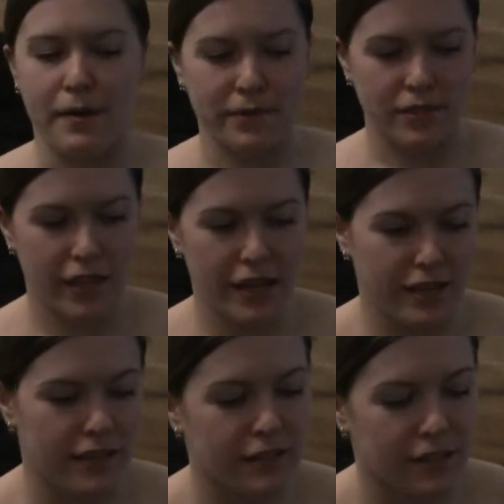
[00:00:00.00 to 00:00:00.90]
So that
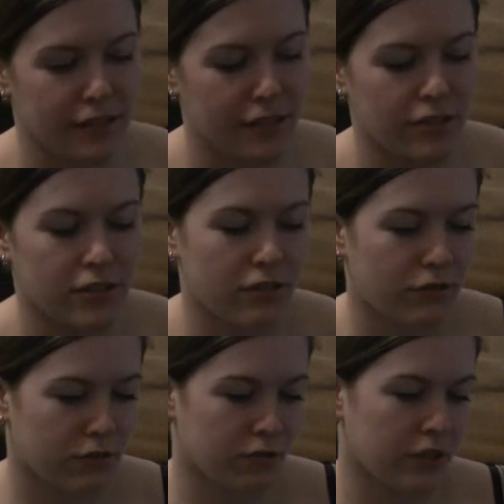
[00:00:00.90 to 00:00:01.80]
is the Killzone
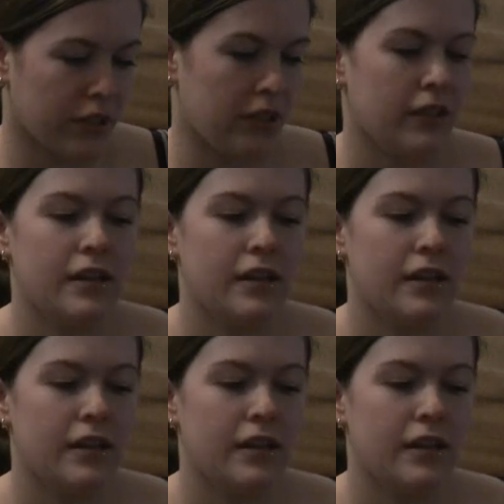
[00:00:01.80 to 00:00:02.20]
3